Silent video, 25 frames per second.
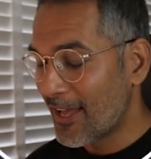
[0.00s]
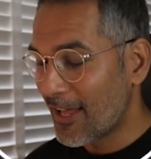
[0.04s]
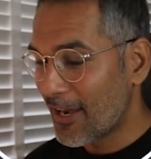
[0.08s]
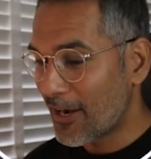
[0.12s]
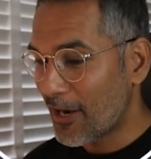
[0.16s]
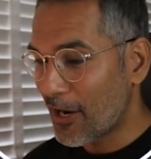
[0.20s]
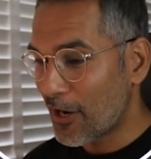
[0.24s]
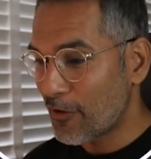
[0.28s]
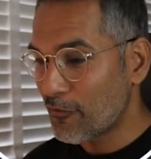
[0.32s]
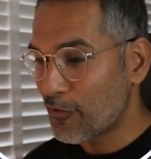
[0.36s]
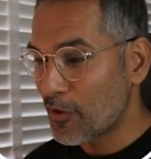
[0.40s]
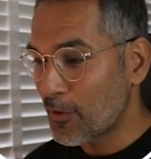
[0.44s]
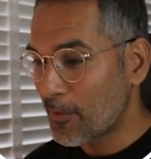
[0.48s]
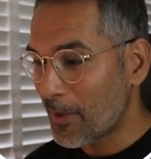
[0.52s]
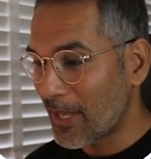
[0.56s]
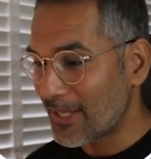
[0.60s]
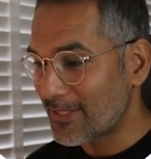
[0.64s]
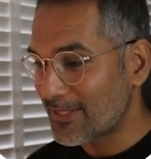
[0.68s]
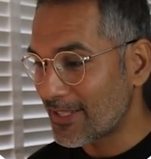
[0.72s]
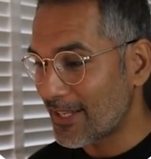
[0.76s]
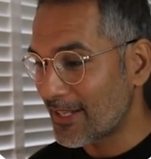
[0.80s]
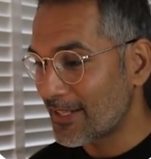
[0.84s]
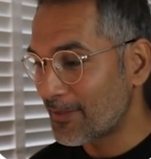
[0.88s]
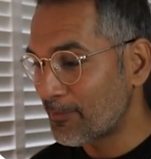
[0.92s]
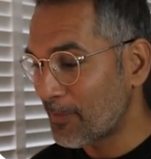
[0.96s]
Lightroom
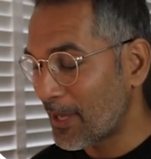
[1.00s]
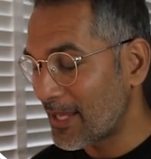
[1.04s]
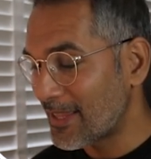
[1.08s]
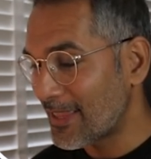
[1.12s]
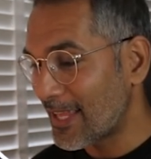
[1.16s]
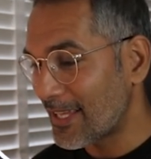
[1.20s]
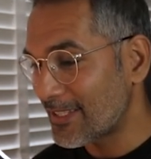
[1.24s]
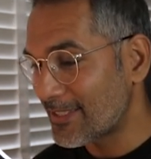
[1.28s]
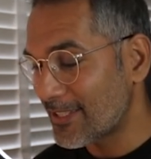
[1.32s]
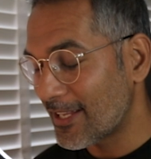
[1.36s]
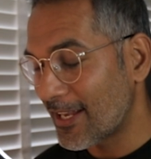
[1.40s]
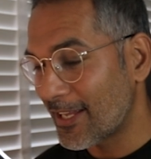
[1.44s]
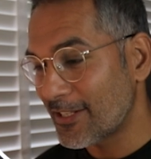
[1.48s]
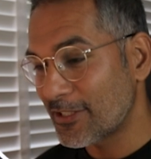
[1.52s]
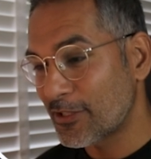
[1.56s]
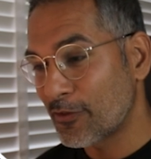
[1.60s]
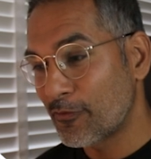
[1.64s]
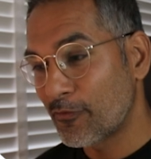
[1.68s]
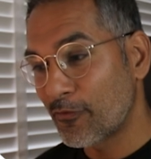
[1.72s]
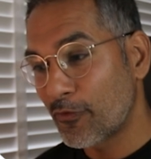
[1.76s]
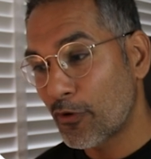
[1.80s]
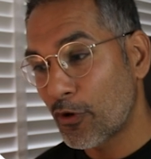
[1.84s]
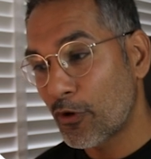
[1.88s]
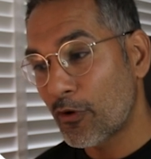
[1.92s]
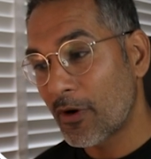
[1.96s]
has made that
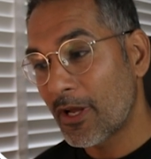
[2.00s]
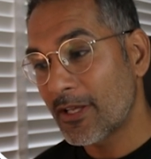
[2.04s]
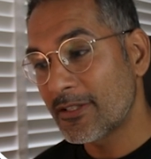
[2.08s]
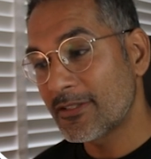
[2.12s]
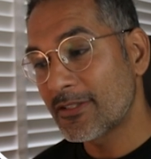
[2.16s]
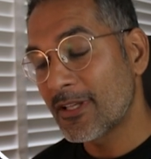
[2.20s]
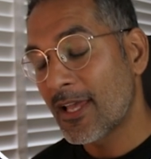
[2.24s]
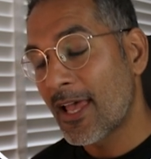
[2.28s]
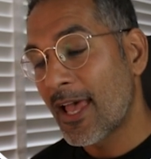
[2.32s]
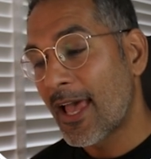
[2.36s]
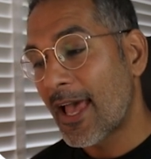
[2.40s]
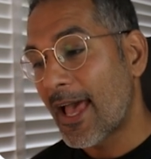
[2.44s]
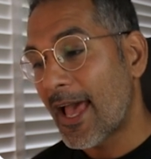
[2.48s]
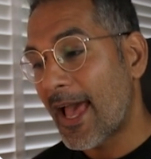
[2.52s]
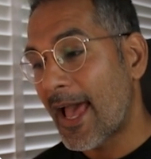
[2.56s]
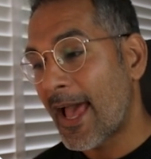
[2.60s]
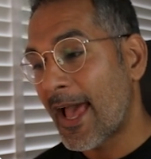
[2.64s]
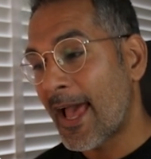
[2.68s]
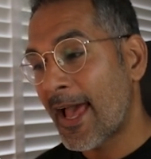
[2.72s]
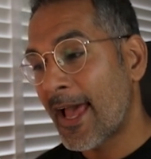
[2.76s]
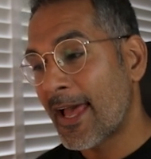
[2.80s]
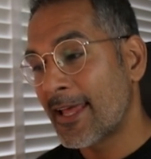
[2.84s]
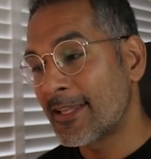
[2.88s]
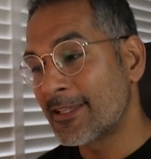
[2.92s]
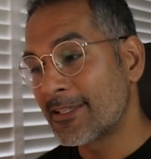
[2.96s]
selection for us,
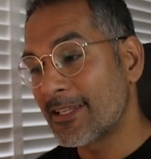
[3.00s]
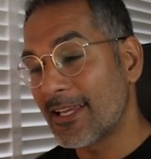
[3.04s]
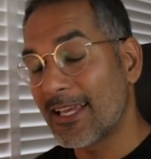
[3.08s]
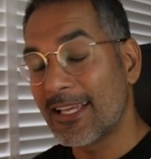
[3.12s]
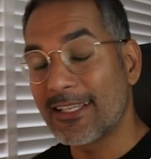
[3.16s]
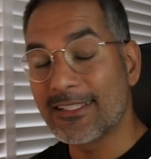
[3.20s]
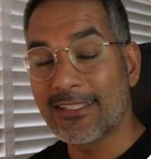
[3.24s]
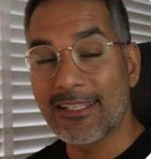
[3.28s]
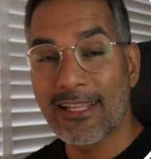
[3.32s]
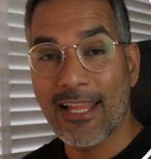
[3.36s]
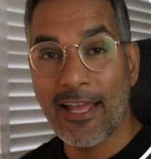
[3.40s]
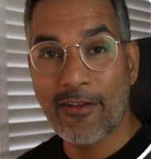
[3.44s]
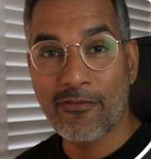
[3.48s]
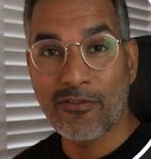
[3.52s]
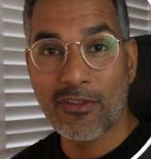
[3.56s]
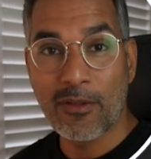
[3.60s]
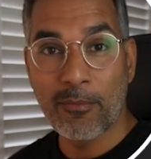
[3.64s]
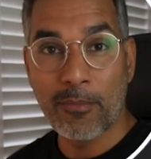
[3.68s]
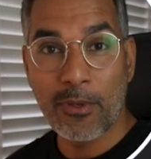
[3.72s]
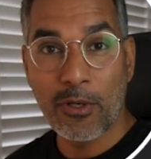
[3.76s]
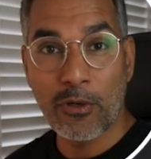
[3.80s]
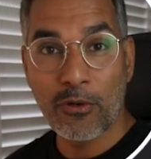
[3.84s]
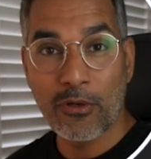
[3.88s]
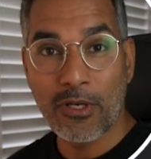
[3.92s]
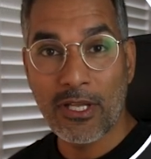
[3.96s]
and it's left the
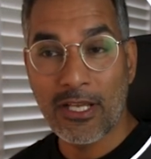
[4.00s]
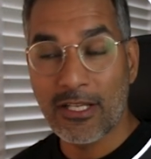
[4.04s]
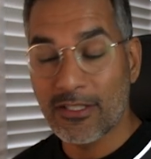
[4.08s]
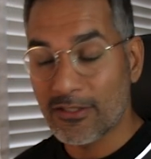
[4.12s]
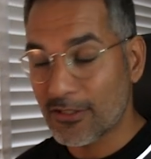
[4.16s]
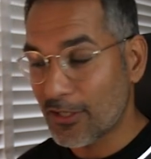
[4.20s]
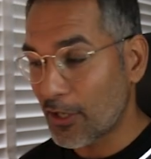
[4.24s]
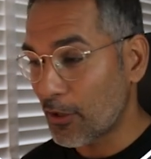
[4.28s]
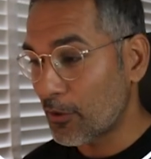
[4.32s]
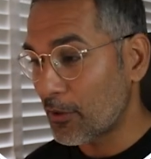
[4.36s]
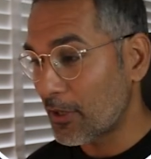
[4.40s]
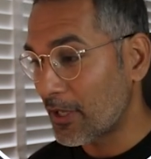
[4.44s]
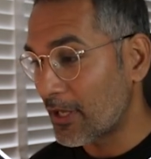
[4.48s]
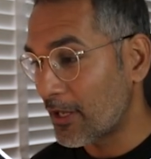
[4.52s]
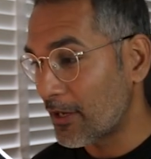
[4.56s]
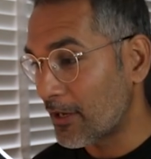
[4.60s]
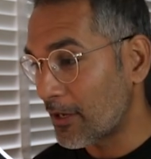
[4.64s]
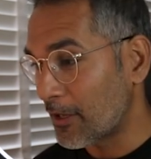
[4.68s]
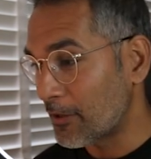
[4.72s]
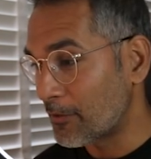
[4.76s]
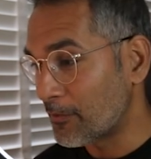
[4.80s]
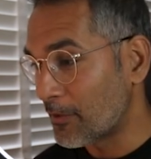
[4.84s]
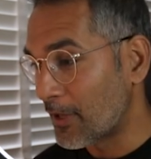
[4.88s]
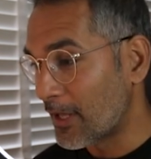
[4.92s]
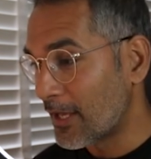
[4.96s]
building totally
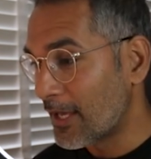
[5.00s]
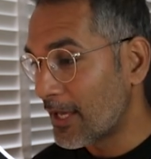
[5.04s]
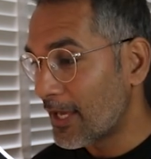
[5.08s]
alone.